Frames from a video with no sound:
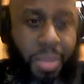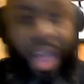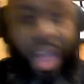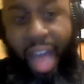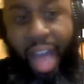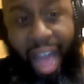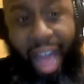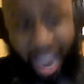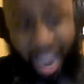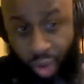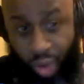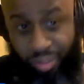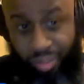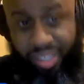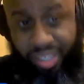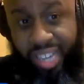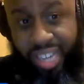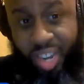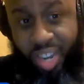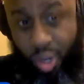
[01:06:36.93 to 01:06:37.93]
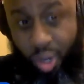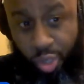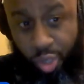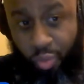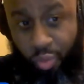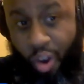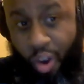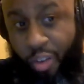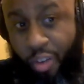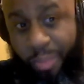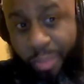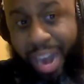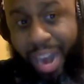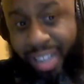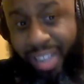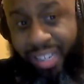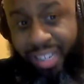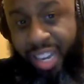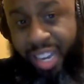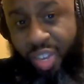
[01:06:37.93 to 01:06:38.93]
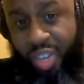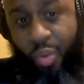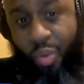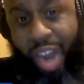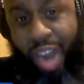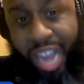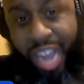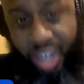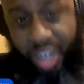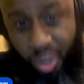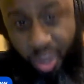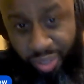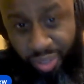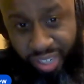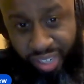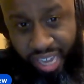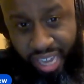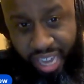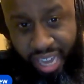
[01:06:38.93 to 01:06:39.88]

I don't see your swerve, but I tell you what I do see.